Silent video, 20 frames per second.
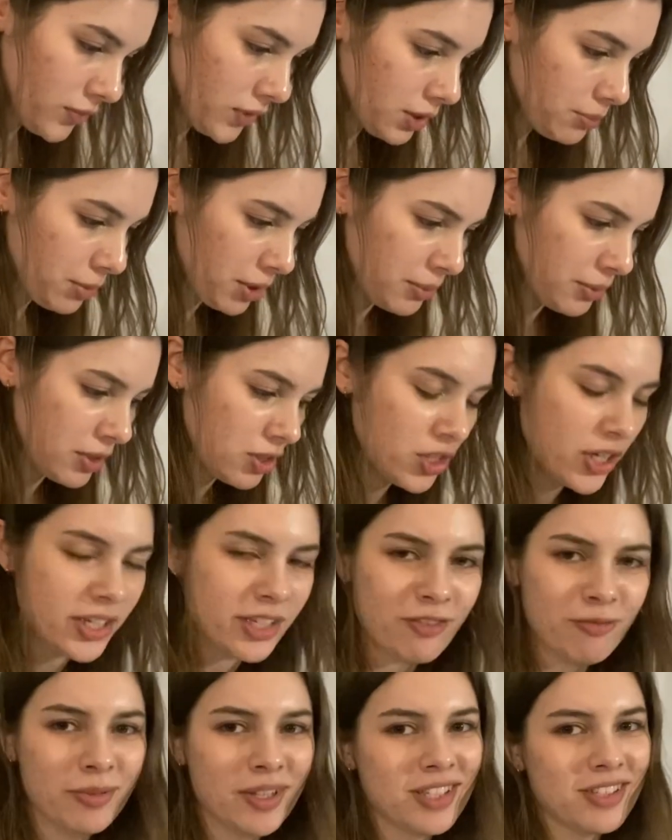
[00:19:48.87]
But I want to try and
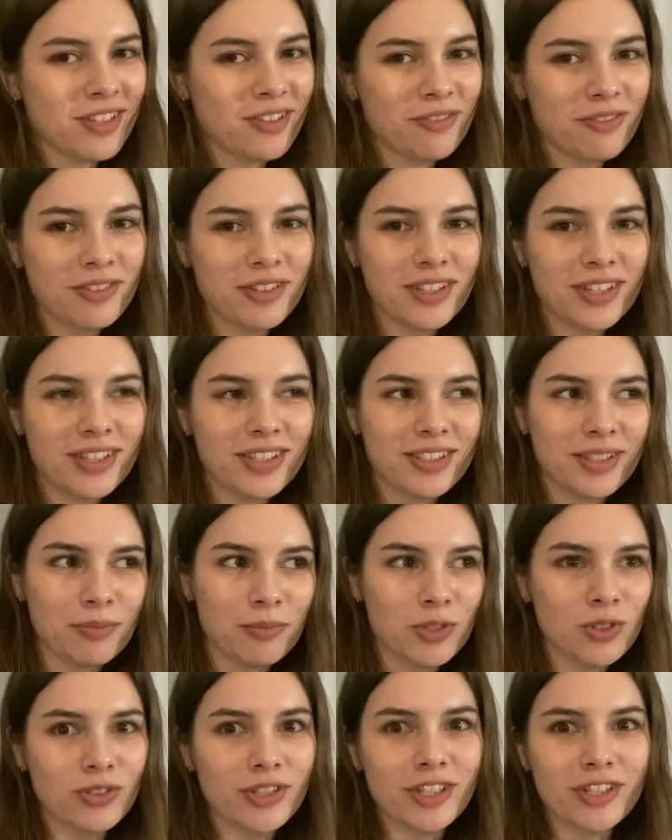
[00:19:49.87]
give myself some
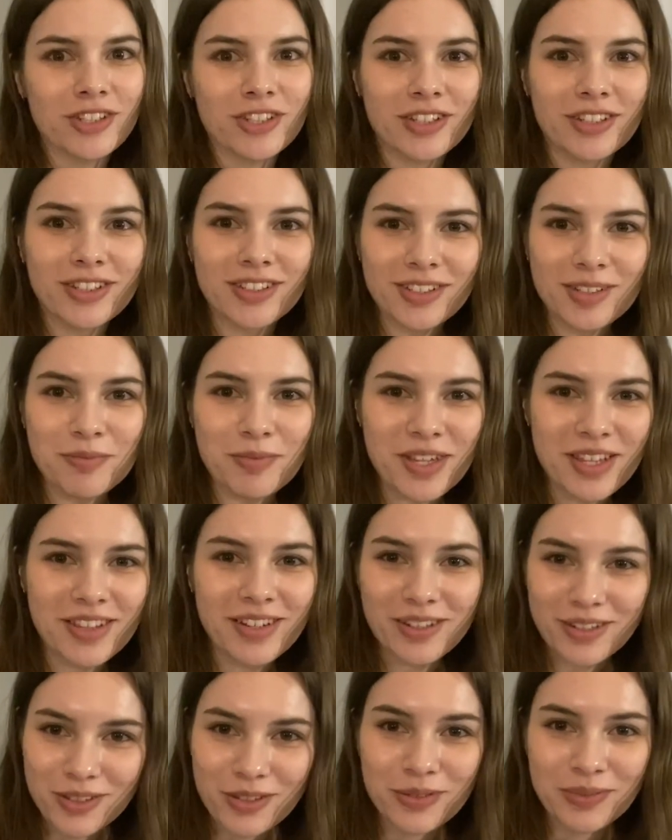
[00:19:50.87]
structure to be
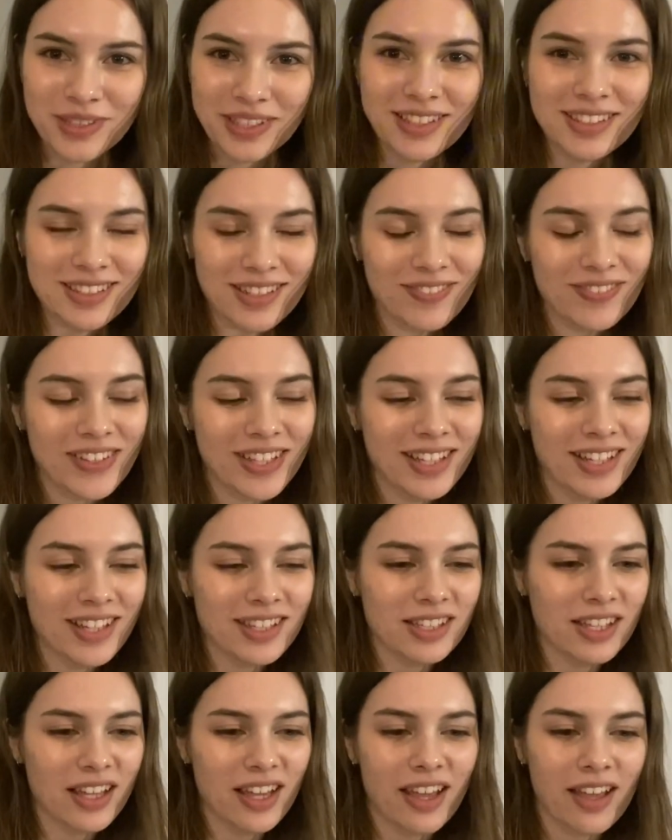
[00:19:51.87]
there doing something because
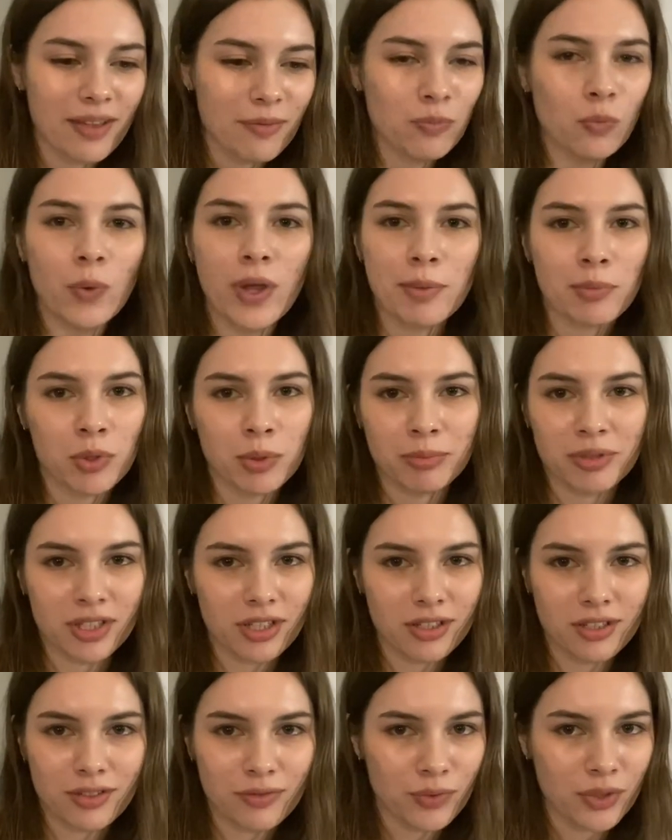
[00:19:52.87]
I'm way more
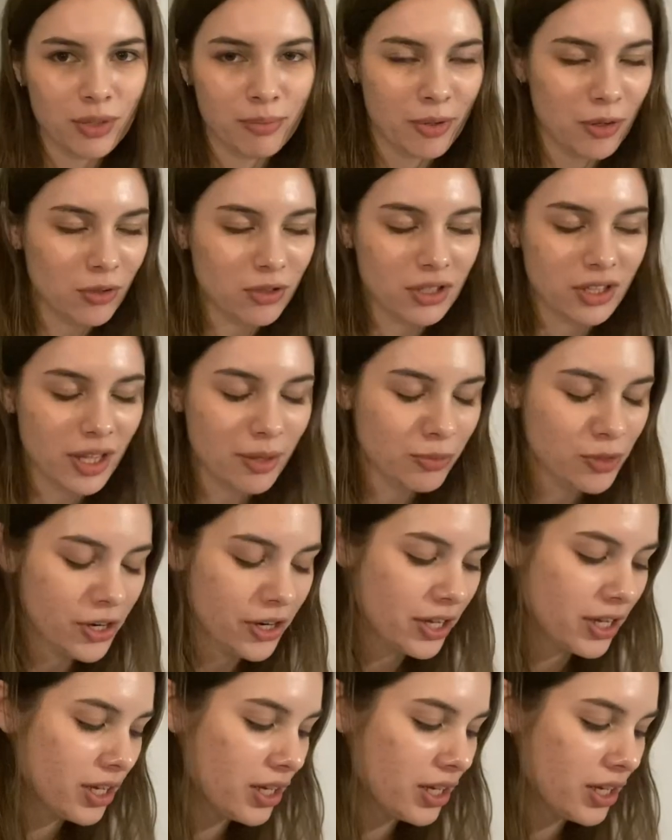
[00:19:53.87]
productive when I'm out of the library.